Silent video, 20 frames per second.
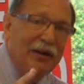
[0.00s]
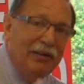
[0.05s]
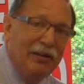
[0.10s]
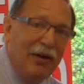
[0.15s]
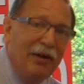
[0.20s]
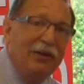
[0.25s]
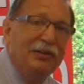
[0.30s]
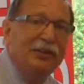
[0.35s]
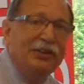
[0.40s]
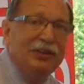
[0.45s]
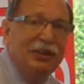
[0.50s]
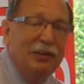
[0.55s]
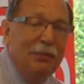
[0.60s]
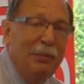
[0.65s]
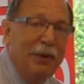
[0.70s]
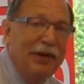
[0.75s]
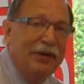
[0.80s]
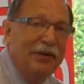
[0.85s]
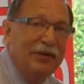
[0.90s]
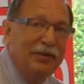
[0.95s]
our largest
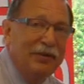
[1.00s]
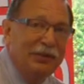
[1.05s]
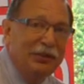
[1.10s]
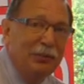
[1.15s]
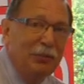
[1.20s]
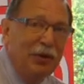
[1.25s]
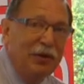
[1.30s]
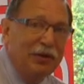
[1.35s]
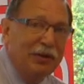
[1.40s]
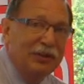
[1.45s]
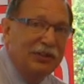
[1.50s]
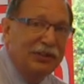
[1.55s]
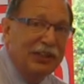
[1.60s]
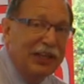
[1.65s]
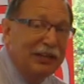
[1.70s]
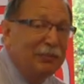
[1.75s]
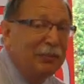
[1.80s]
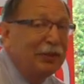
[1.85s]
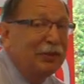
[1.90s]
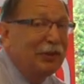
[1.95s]
competitor in this market
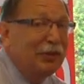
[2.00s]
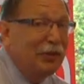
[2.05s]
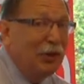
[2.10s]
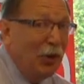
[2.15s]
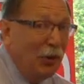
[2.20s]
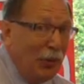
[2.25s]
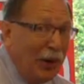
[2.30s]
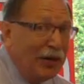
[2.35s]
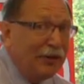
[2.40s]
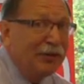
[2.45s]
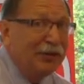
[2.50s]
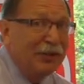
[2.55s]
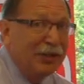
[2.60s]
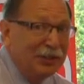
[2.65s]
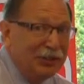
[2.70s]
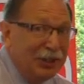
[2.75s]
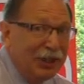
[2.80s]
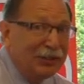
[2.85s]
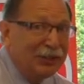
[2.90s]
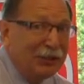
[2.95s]
segment go out in an
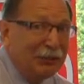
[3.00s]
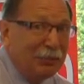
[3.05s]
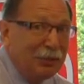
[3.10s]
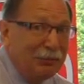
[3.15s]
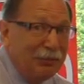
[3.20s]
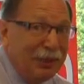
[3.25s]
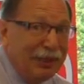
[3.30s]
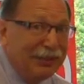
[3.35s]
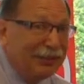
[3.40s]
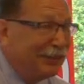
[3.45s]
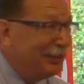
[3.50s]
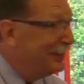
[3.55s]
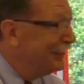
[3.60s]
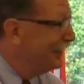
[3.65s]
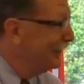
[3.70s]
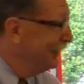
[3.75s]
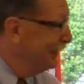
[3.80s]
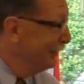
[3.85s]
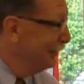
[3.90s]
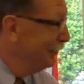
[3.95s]
adjustable base.
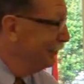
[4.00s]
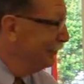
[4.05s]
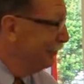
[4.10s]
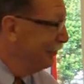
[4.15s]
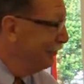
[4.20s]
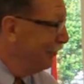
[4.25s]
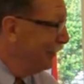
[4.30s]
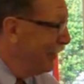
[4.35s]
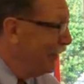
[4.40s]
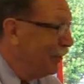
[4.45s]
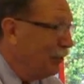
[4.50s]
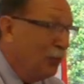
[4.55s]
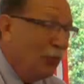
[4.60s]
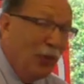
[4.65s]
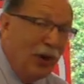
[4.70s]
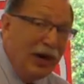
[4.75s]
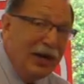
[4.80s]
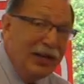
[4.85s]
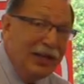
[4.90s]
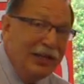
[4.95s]

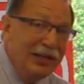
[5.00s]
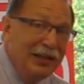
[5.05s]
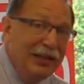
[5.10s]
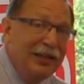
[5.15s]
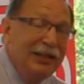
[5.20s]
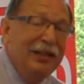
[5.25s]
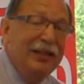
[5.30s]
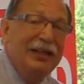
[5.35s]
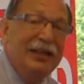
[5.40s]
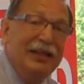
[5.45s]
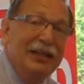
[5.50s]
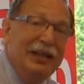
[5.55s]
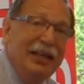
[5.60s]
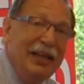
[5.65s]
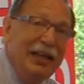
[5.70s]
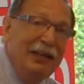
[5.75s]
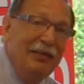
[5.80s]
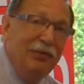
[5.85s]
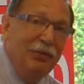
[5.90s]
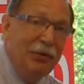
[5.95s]
Why?
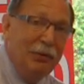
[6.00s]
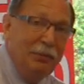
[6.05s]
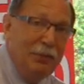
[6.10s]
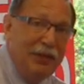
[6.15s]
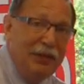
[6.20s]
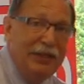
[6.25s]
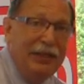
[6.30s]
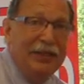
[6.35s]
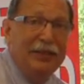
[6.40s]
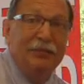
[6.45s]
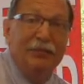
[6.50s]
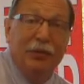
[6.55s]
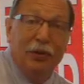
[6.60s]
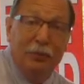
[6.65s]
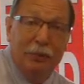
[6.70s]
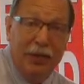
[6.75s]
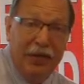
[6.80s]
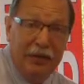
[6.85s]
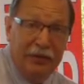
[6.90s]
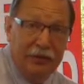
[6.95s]
In for a penny, in
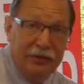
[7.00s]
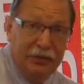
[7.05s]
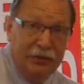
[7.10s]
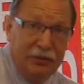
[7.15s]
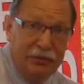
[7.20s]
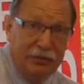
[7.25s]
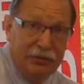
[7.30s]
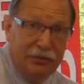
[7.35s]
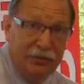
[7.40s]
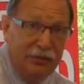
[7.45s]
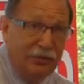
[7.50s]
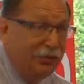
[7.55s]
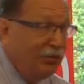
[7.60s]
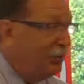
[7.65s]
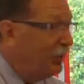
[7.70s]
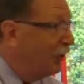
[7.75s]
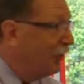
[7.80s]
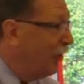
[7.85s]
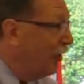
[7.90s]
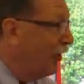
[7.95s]
for a pound.
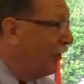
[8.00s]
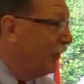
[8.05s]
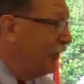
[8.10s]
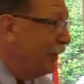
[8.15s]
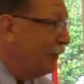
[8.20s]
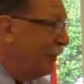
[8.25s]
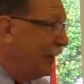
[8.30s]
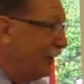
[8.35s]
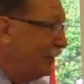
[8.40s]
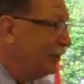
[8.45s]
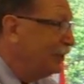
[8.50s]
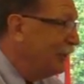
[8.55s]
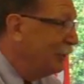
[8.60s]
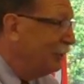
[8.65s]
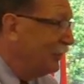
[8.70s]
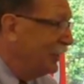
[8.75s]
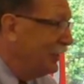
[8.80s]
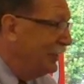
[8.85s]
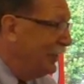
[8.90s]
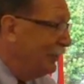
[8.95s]
They're already buying
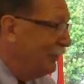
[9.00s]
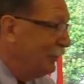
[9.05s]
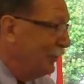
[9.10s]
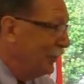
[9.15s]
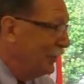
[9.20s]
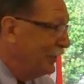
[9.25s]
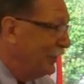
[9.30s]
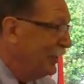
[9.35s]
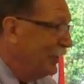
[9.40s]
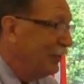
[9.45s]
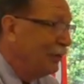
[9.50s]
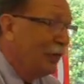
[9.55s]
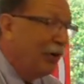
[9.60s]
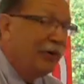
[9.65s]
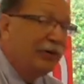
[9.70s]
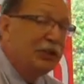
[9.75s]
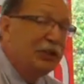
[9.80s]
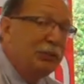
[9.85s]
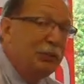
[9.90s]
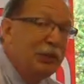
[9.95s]
something different. They're
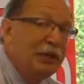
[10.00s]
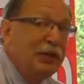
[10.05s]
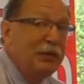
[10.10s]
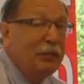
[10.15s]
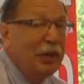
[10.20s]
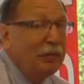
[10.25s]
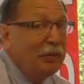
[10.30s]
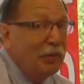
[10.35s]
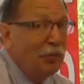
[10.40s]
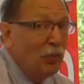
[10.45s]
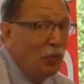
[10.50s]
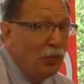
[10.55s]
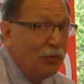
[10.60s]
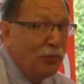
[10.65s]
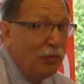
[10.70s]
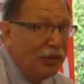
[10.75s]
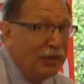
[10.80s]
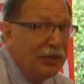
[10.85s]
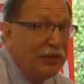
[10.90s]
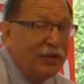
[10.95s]
already spending maybe more
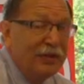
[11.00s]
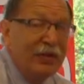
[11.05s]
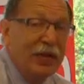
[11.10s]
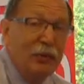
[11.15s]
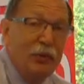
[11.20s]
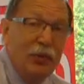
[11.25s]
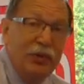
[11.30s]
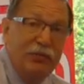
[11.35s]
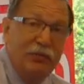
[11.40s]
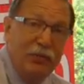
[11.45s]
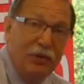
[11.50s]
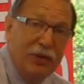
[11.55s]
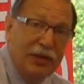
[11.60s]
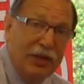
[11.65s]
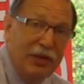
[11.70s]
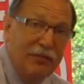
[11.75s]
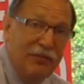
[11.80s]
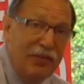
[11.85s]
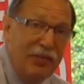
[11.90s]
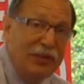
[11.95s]
money than they would for a
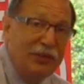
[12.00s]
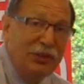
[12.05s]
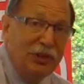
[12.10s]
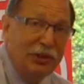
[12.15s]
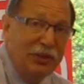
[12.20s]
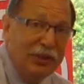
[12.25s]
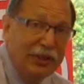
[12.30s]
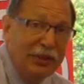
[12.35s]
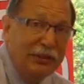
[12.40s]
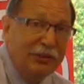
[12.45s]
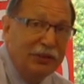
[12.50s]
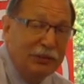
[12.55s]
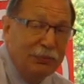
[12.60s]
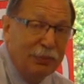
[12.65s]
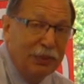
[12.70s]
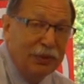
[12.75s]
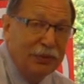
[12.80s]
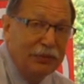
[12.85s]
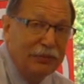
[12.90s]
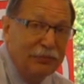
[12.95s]
conventional
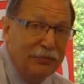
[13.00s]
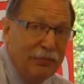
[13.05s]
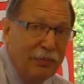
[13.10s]
innerspring.